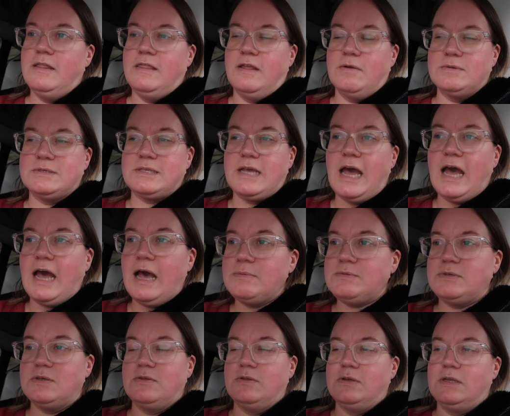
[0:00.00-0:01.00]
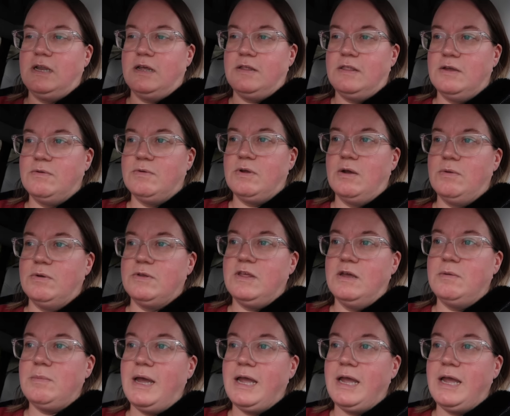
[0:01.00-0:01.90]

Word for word: There was absolutely nothing wrong with them.